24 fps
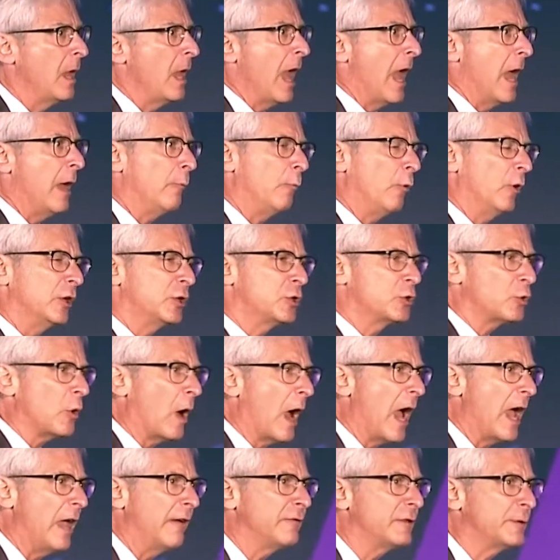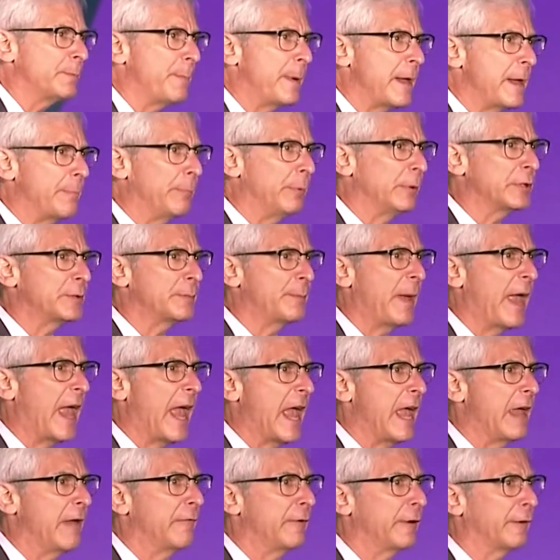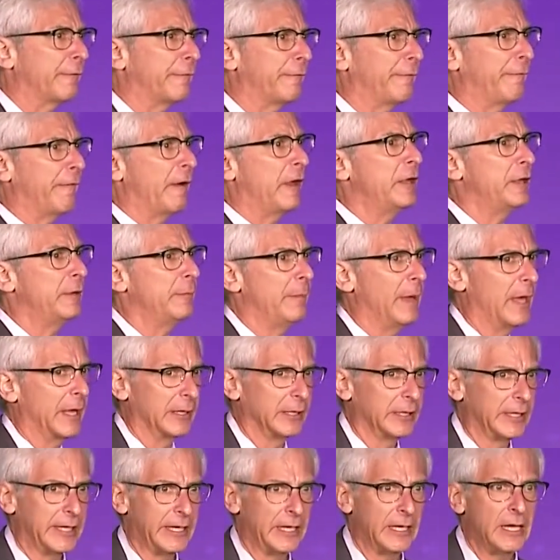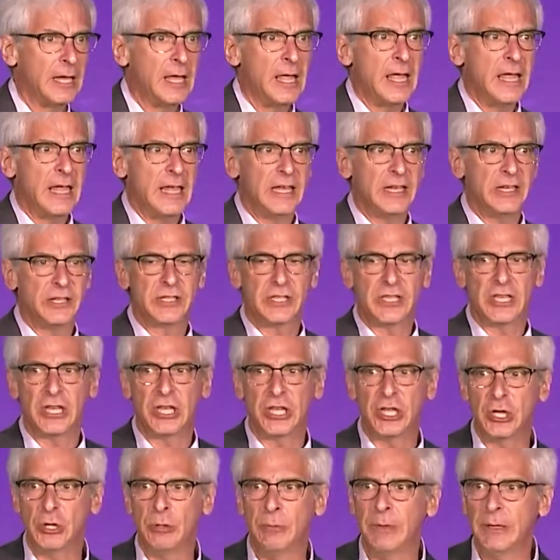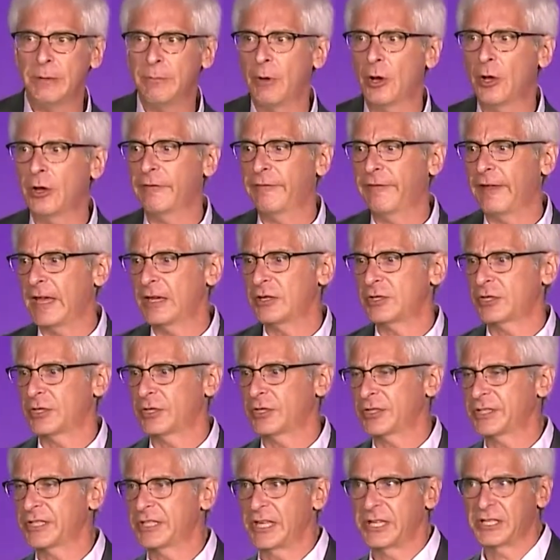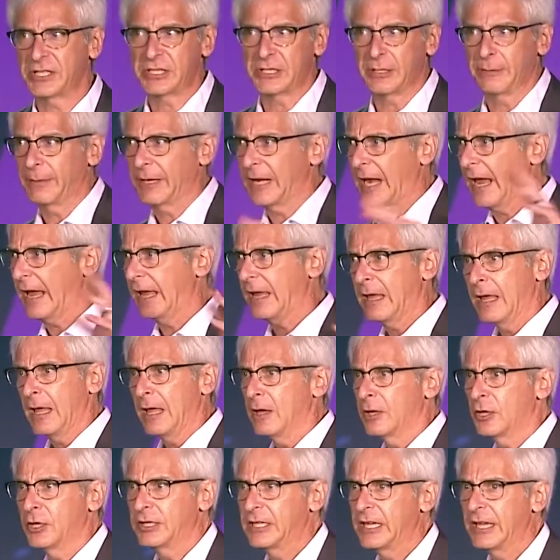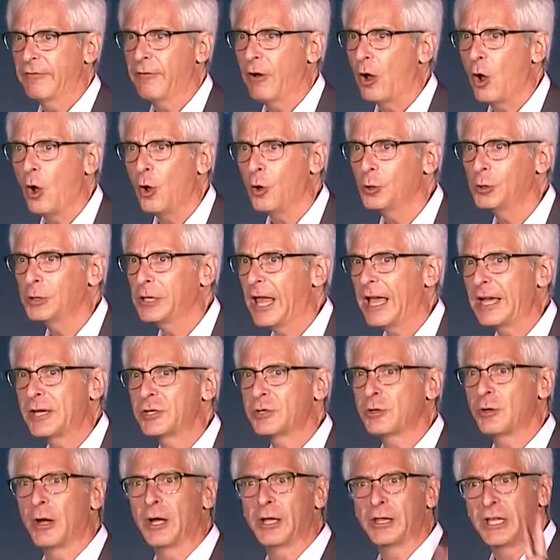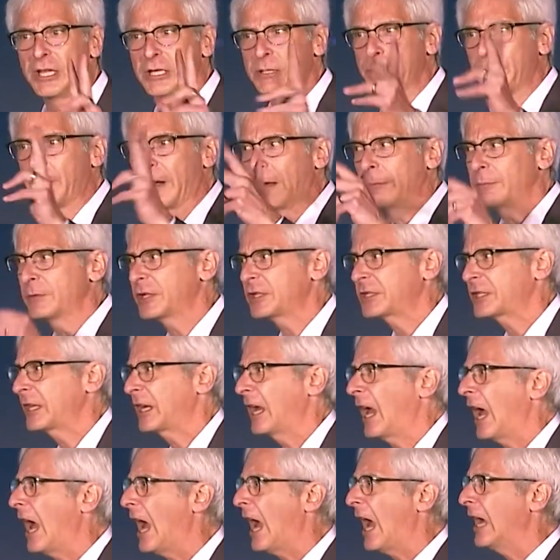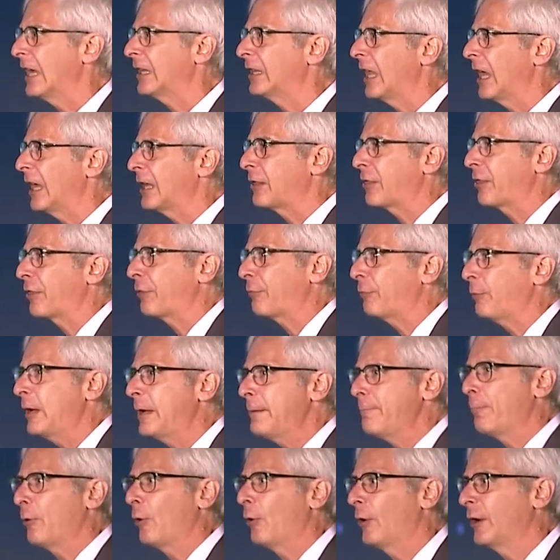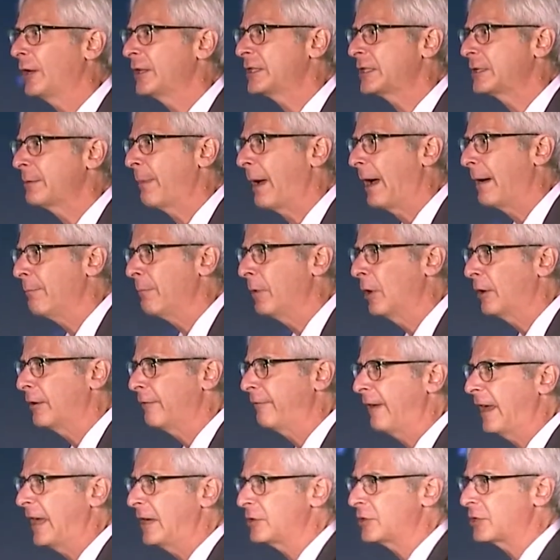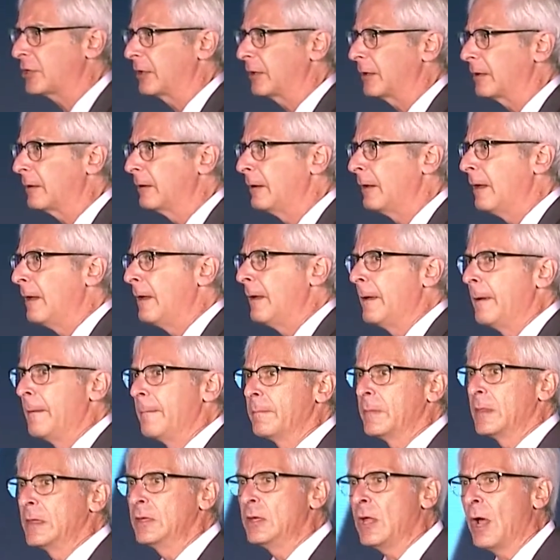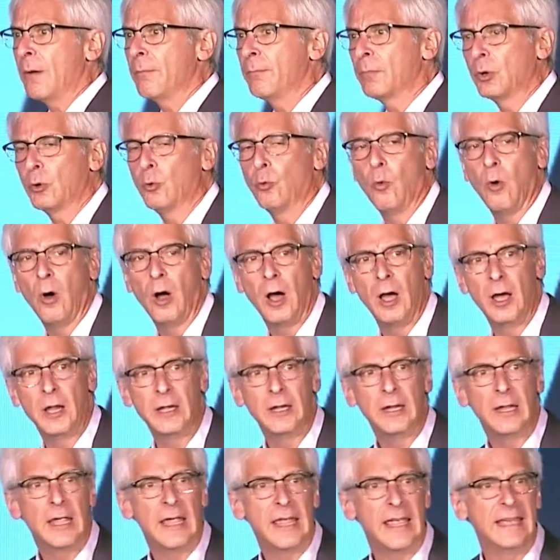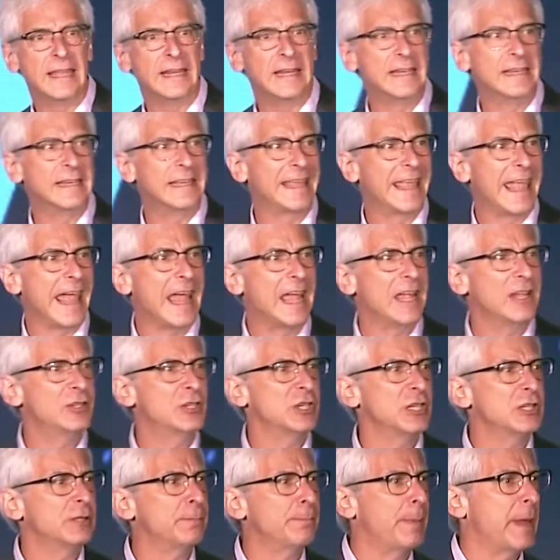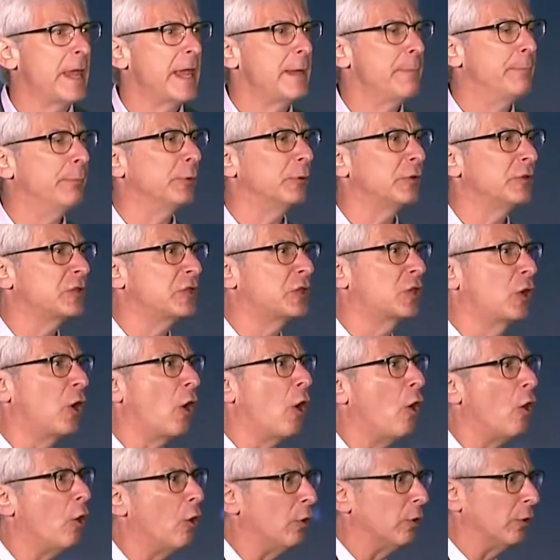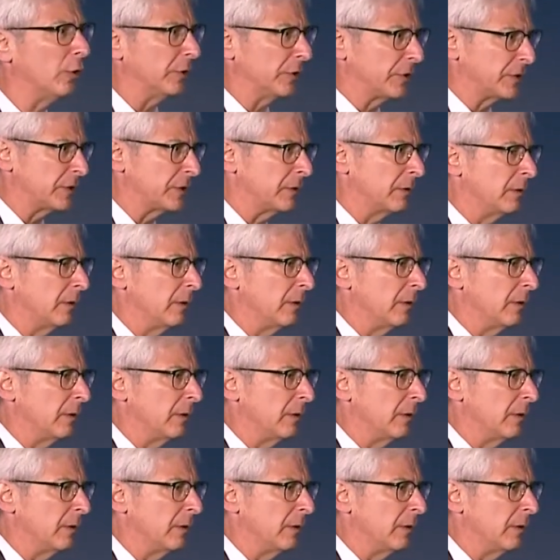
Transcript: And what drives people's behavior fundamentally is the human motivational system. And I could give a whole lecture on this, but I'm just going to highlight 3 points about motivation. Number one, it engages people's goals.